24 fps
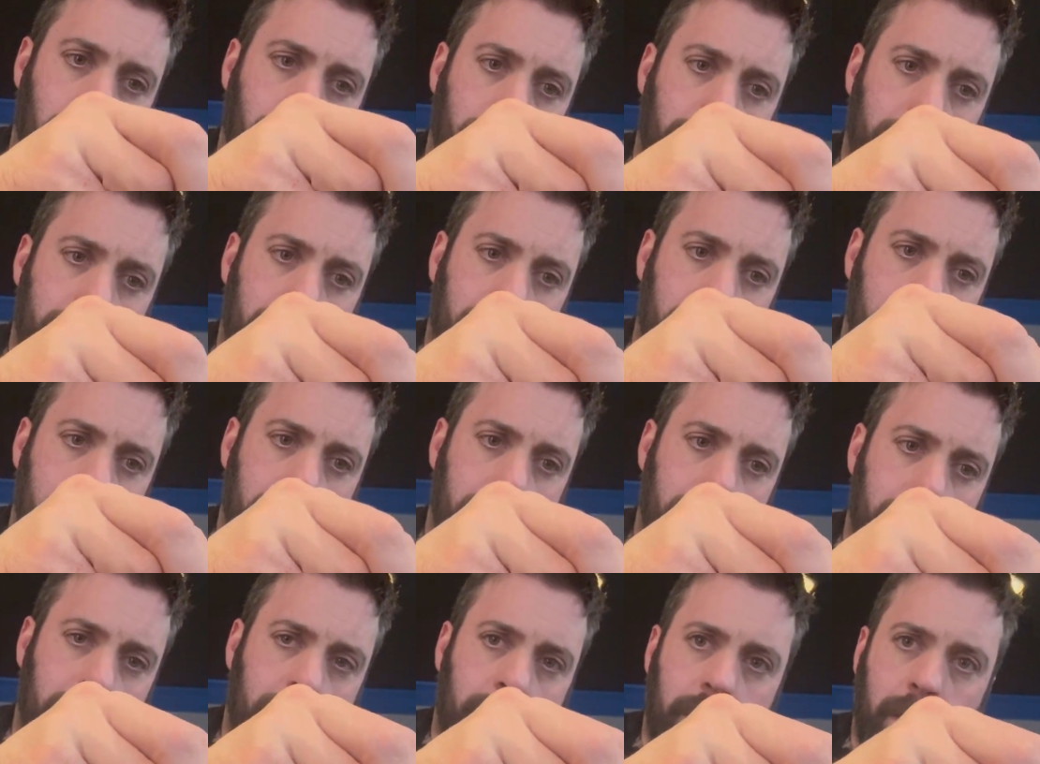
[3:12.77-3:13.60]
this
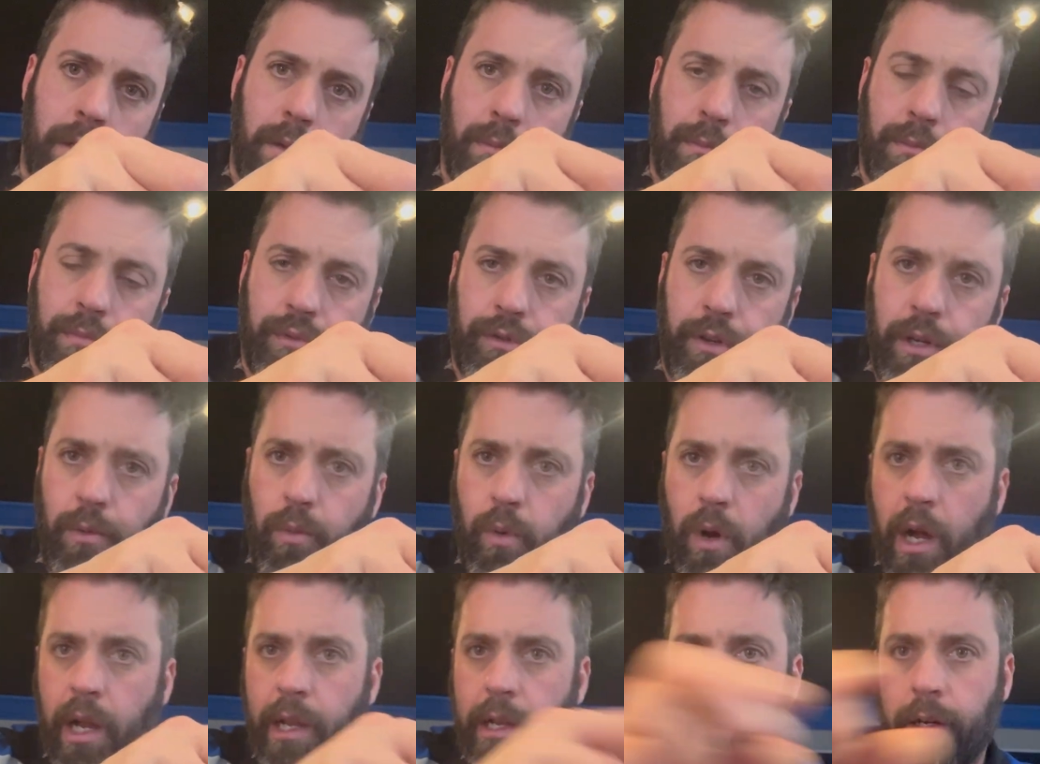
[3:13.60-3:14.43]
is
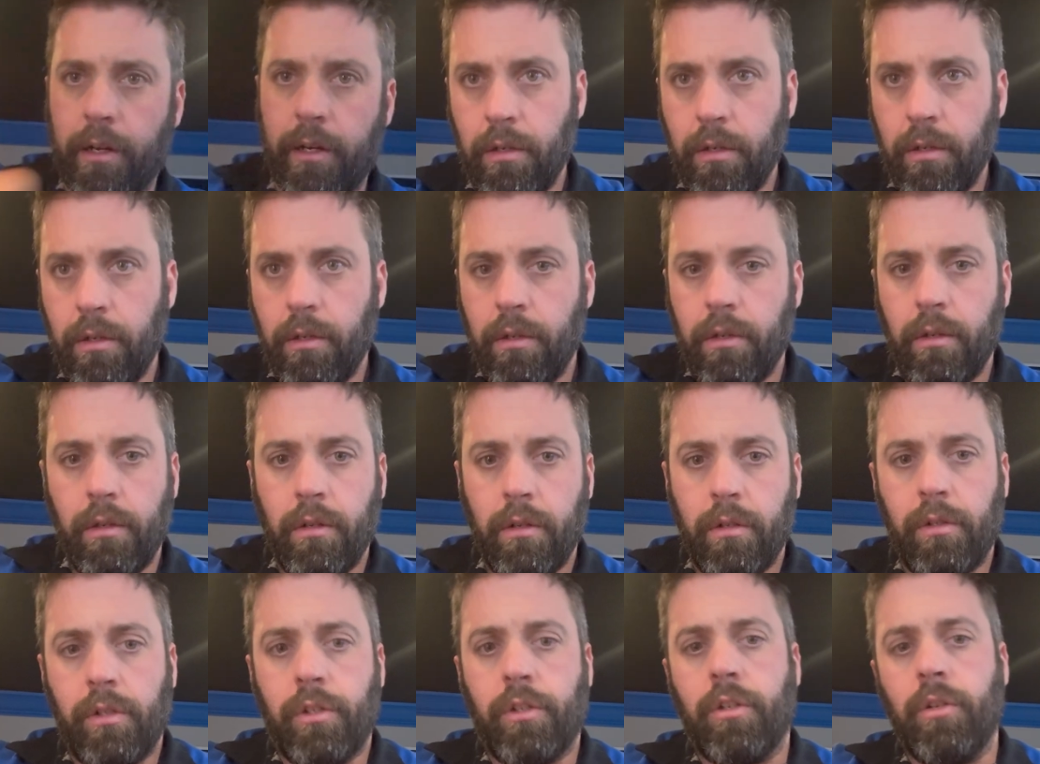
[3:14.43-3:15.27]
pre-wired
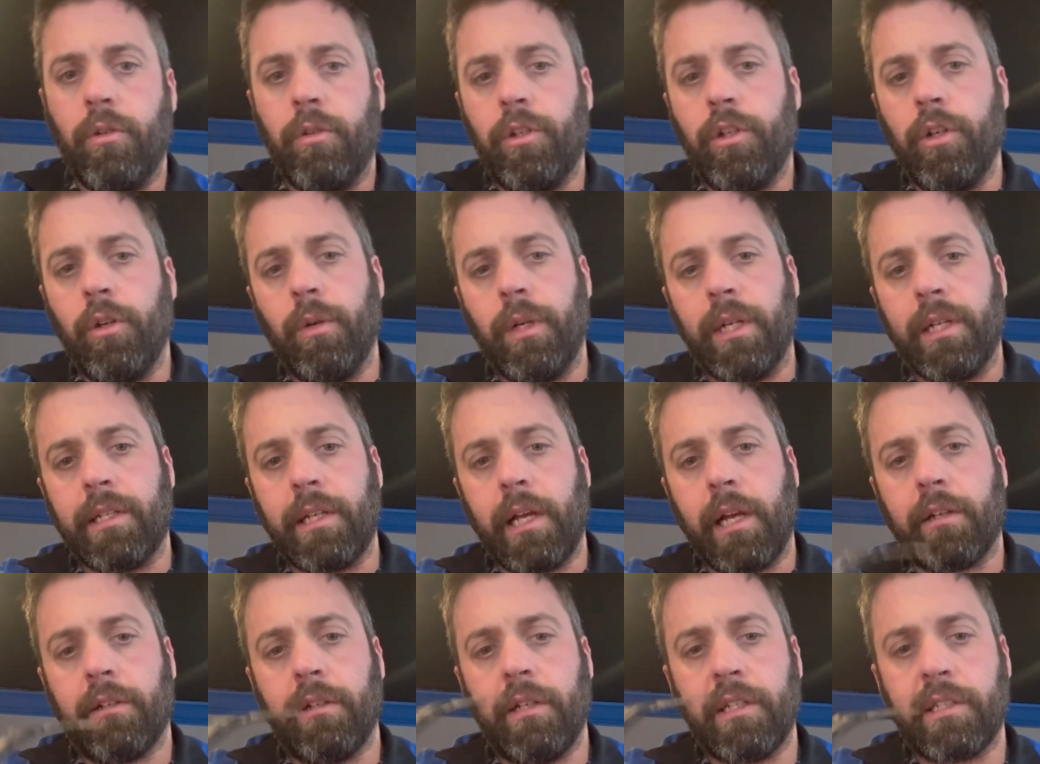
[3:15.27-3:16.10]
to do it
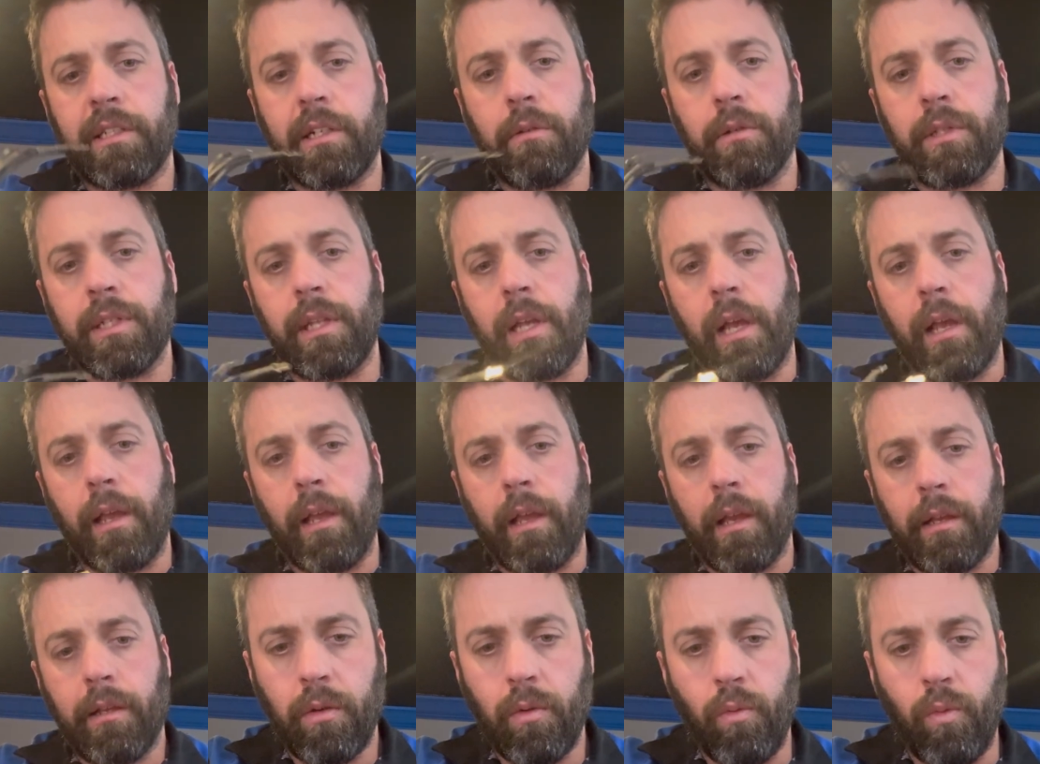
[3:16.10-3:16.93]
exactly as I was
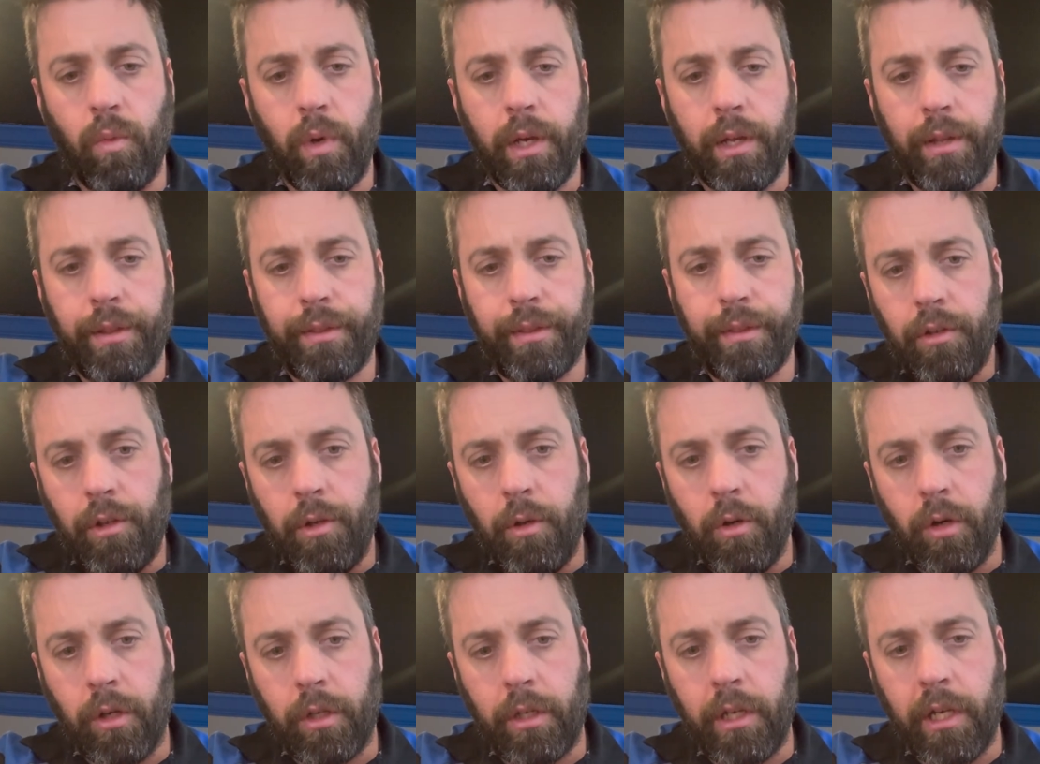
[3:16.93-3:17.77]
saying, with you
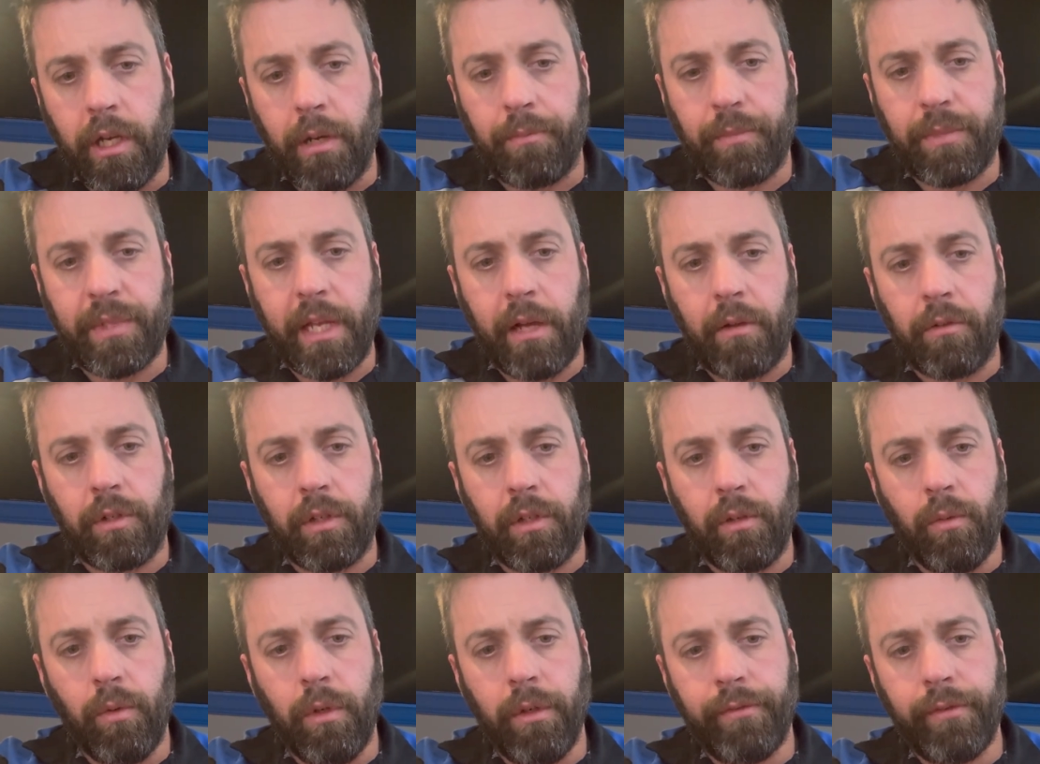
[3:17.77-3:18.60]
hooking up sound to
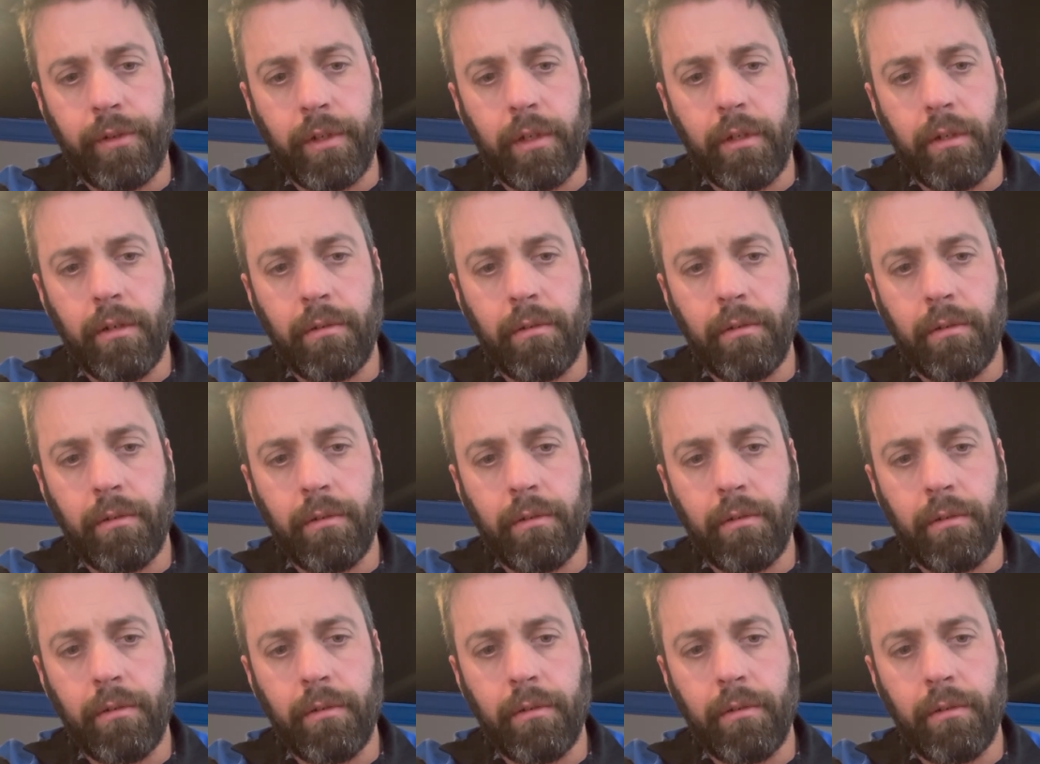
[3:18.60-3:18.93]
the woofer,